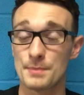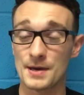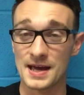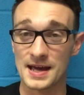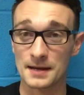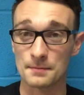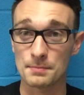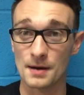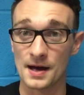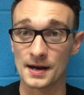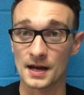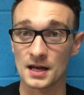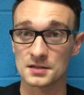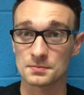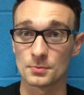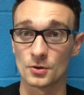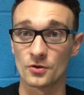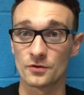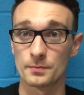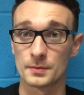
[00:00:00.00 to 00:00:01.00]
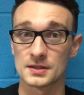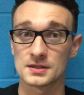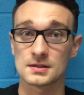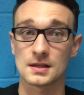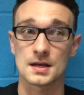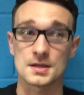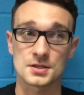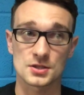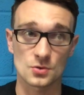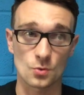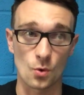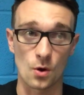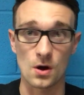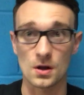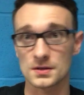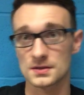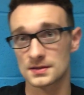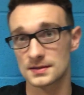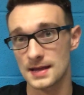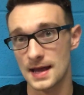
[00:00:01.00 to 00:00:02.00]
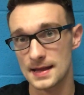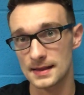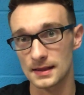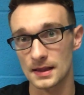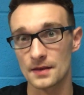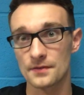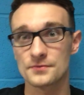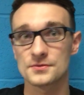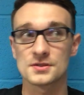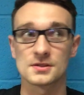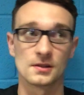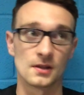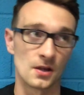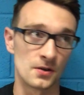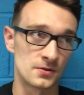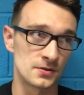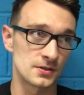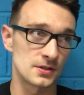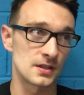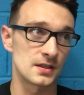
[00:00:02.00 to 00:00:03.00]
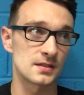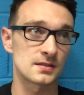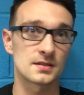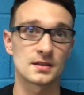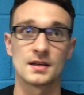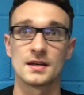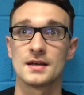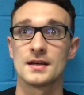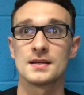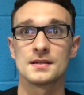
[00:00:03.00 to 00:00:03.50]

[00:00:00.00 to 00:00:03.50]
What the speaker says: big badass movements like squats, deadlifts, lunges,